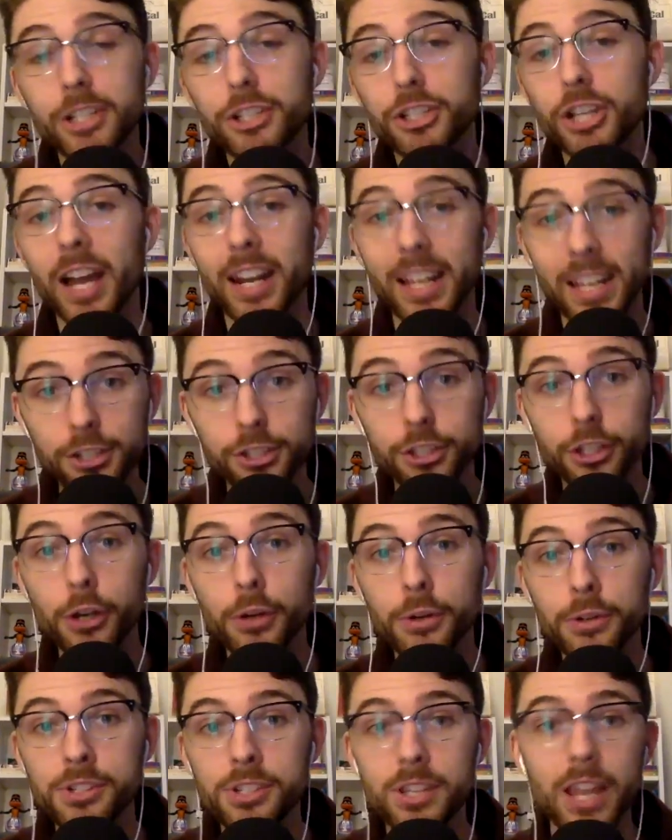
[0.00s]
John
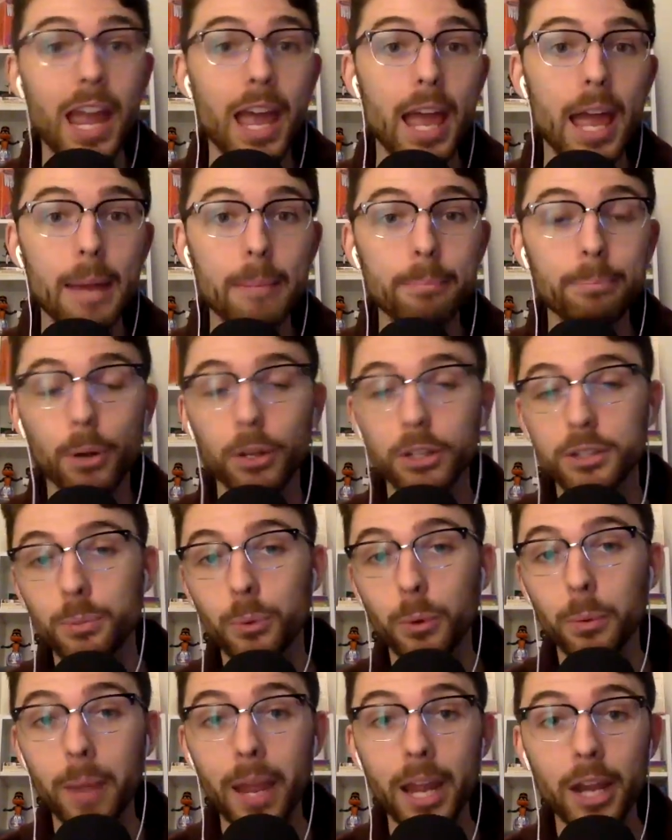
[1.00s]
Angelos and
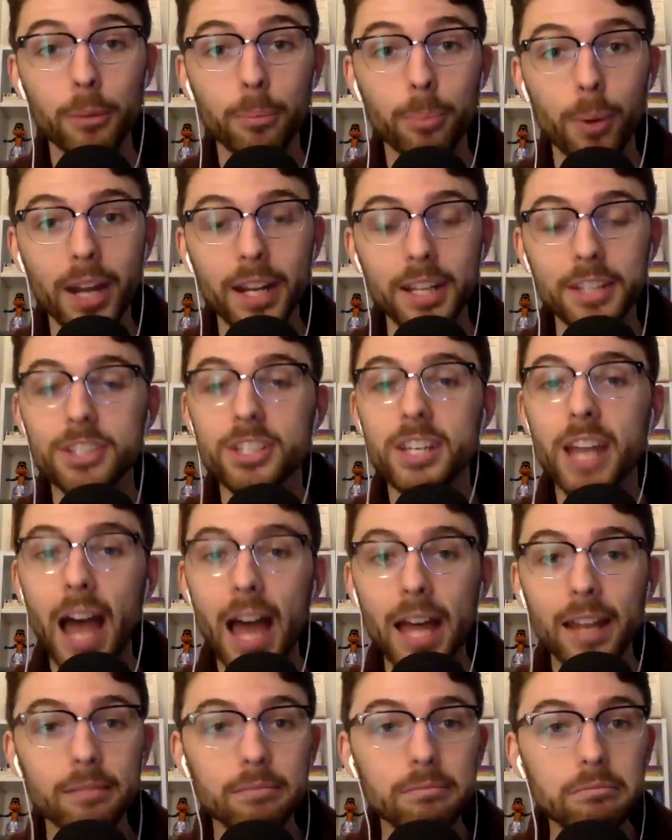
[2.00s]
Baltimore Mayor Brandon
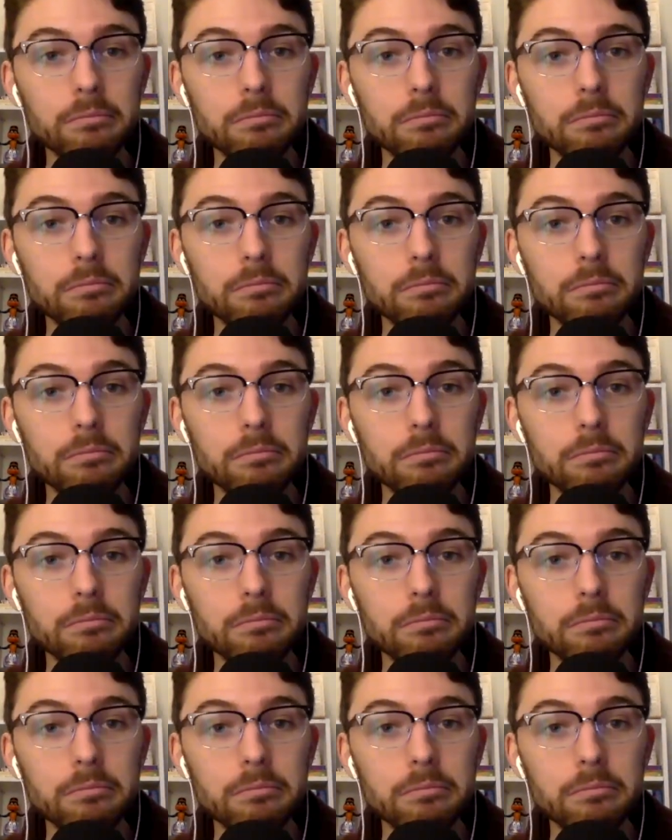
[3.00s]
Scott